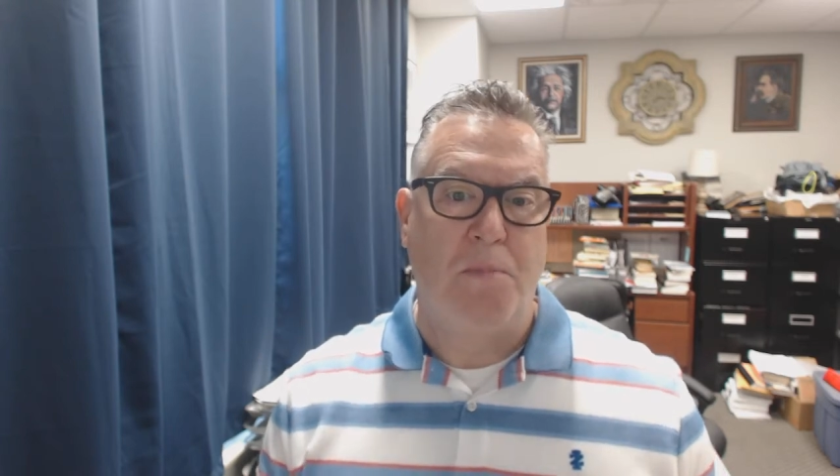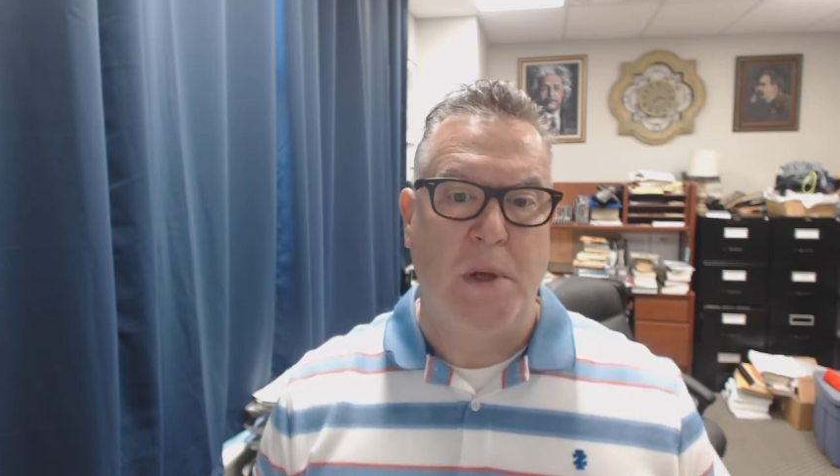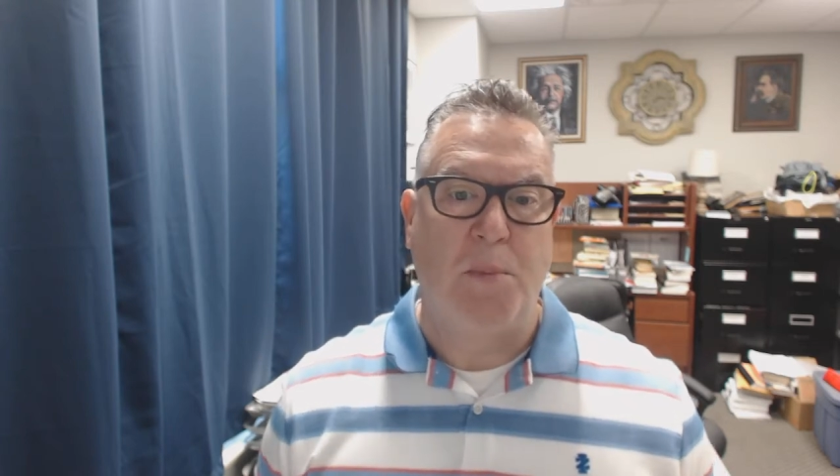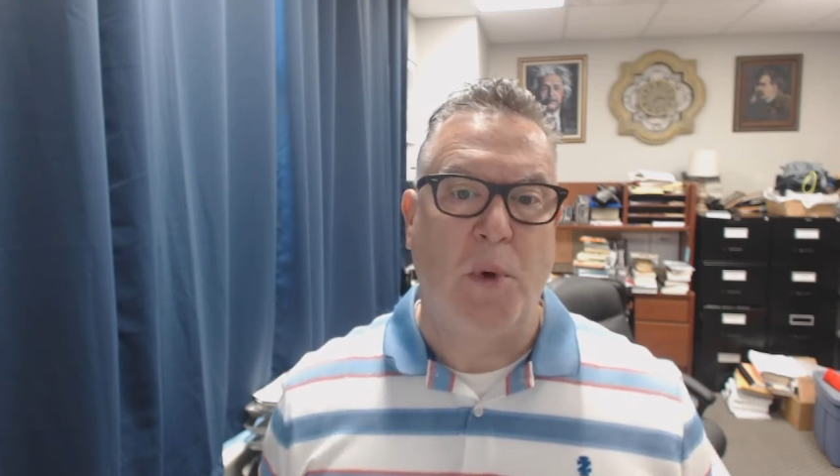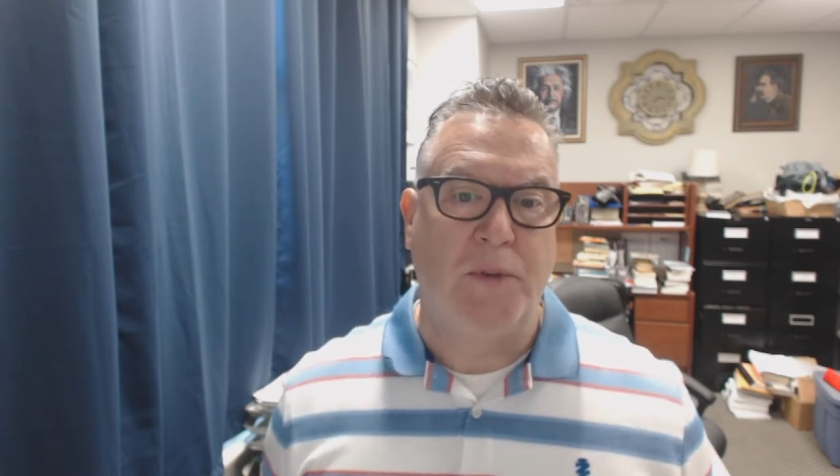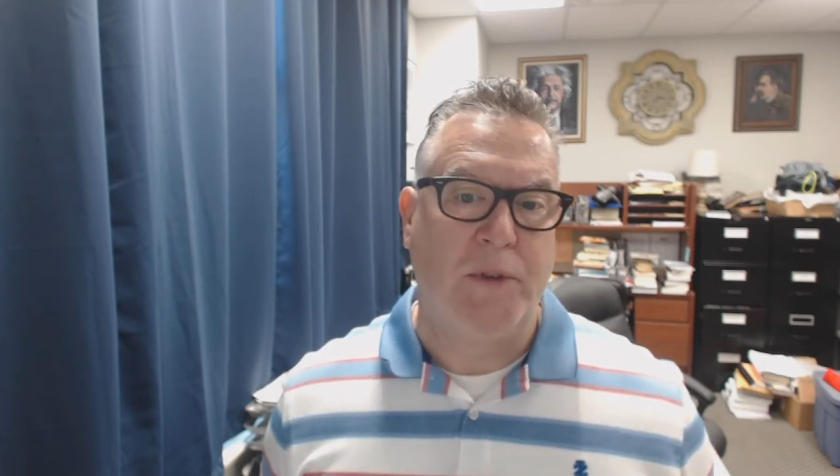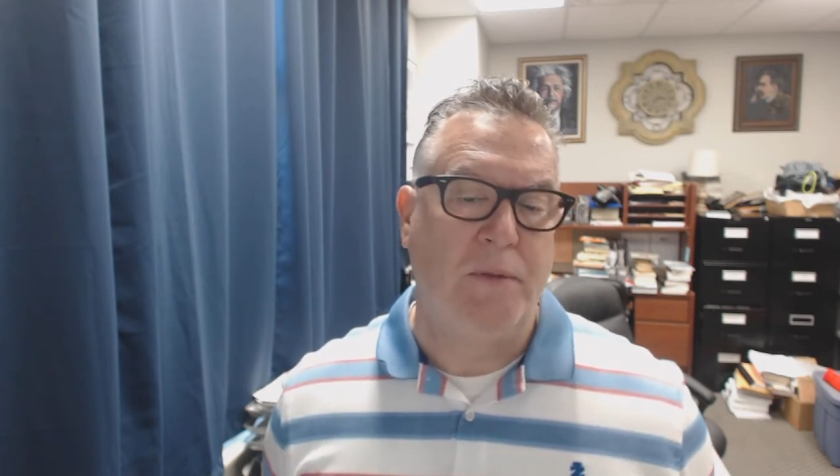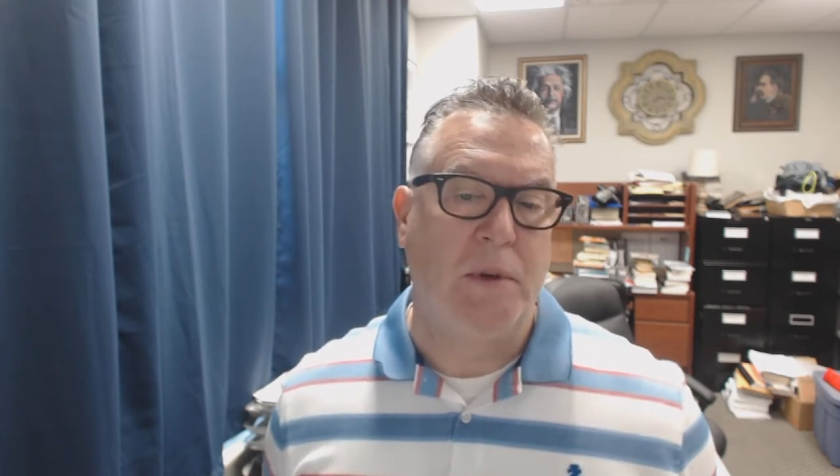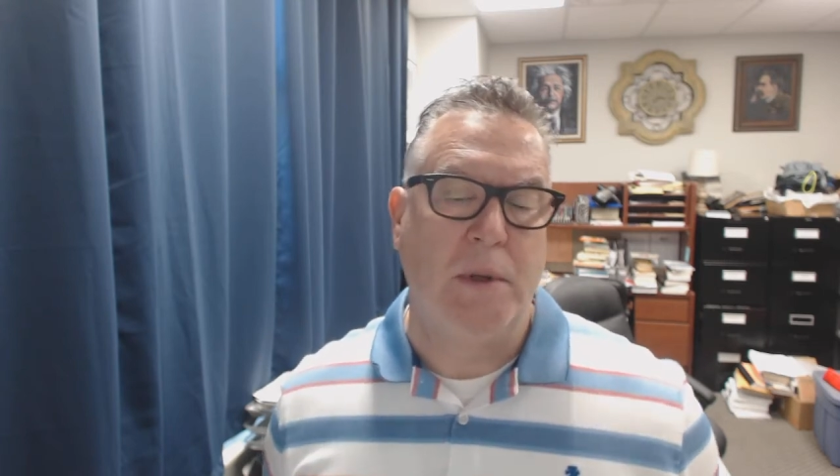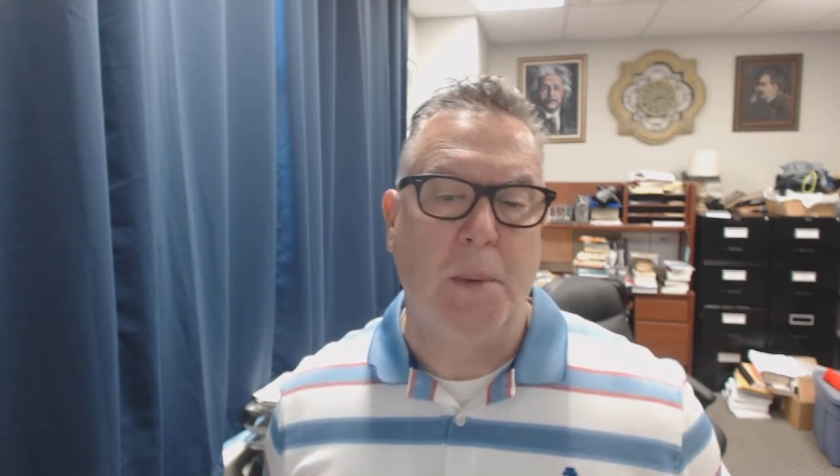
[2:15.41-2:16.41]
people's
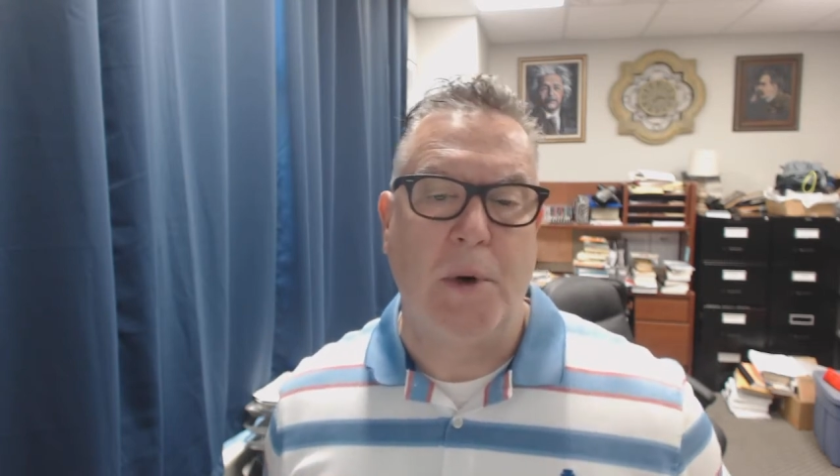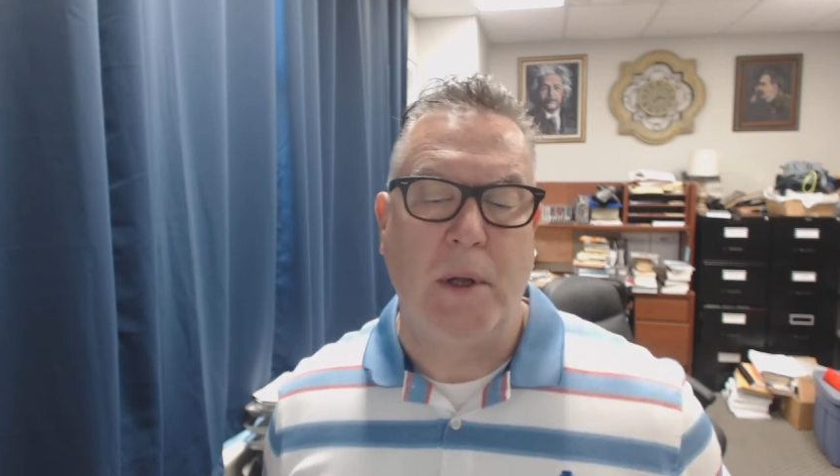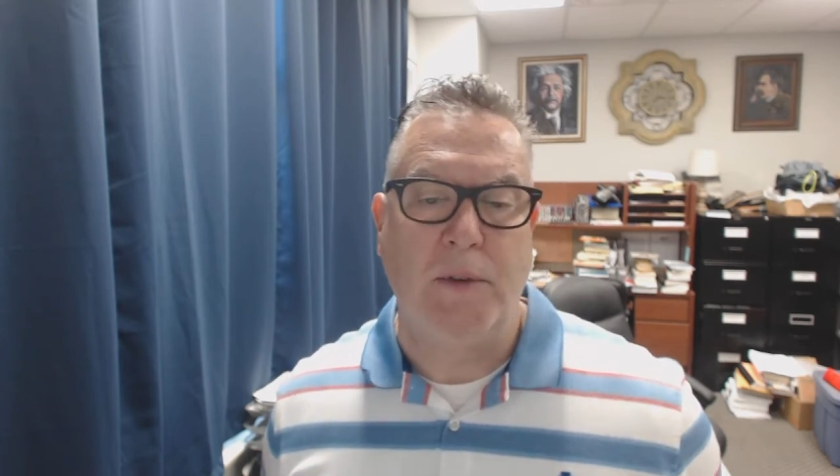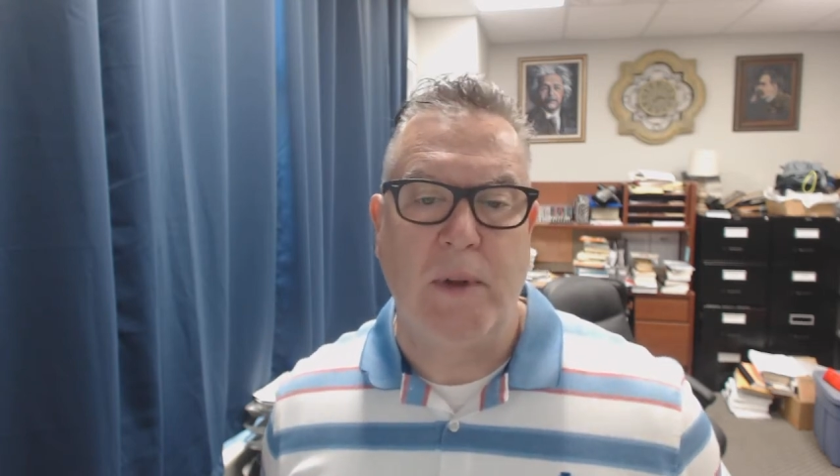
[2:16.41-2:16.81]
civil liberties.